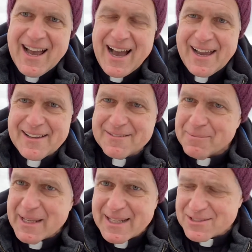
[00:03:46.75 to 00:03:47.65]
I had
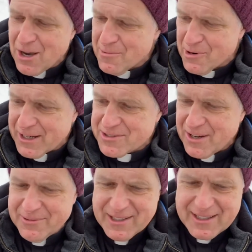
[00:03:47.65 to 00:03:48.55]
meetings all morning, so I
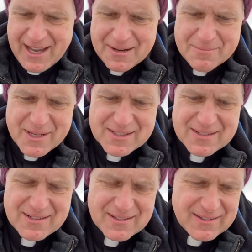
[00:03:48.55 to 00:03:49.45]
really kind of
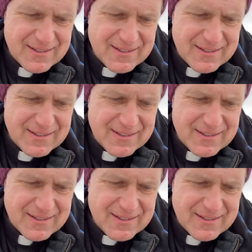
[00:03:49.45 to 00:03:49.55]
missed.